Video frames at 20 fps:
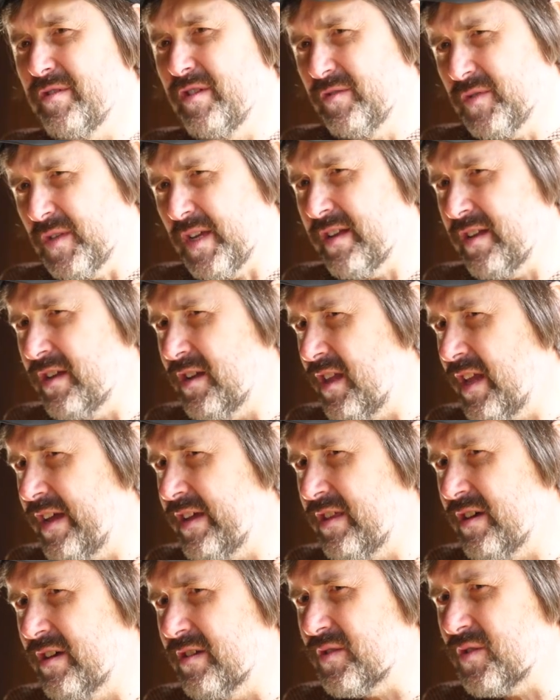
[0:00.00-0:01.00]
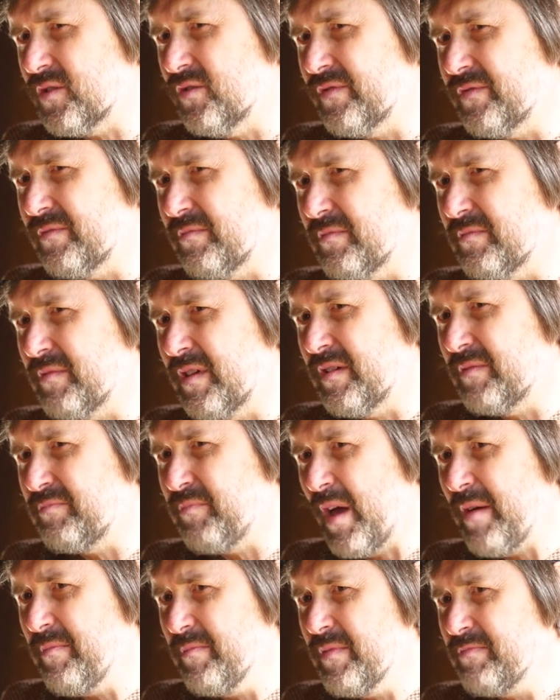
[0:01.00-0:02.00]
you said earlier that sort of
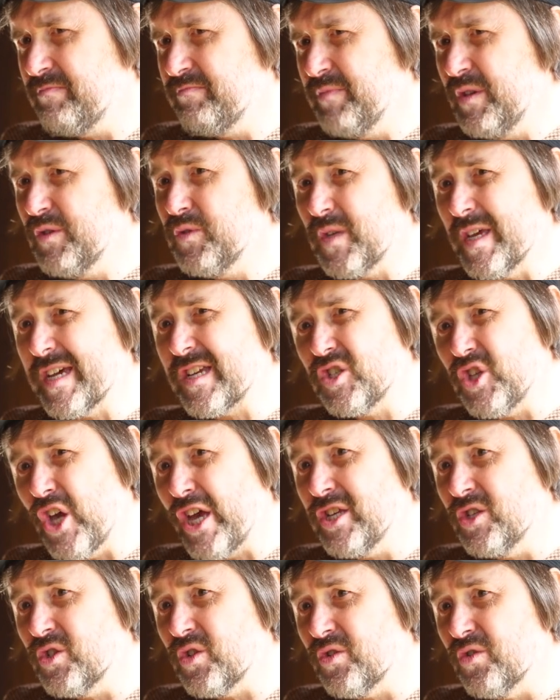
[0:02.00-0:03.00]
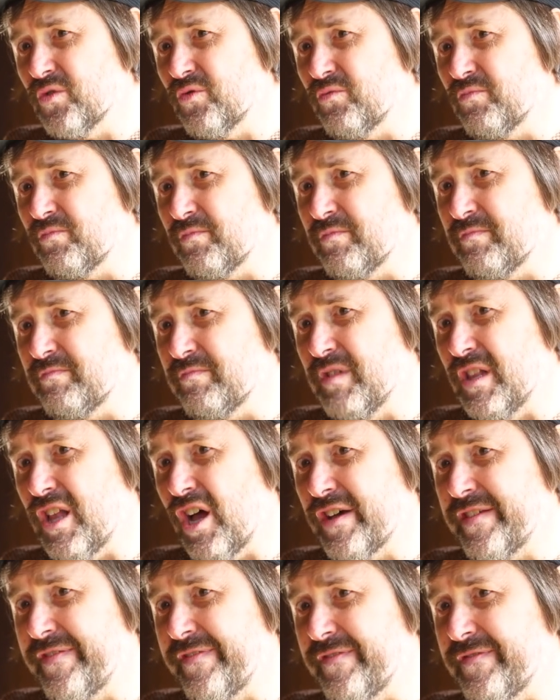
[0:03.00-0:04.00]
uh, uh, music changed your
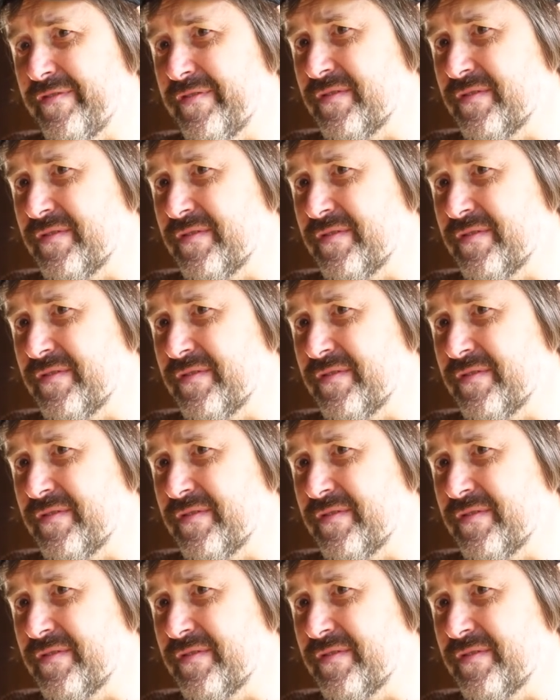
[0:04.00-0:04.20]
life?